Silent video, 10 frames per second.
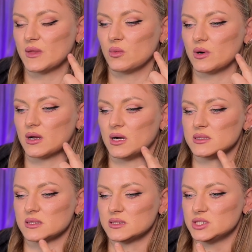We're
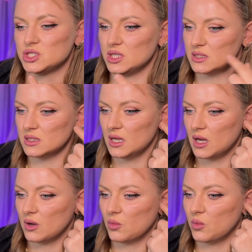cutting the chin,
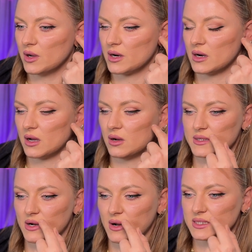we're
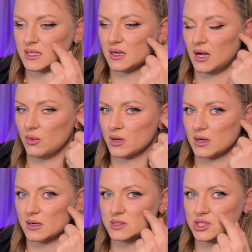directing
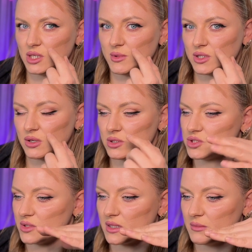our cheekbone
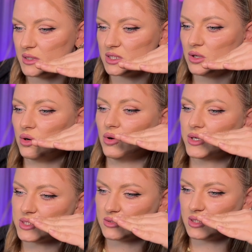contouring a bit
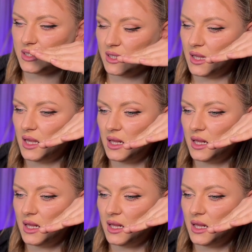horizontally,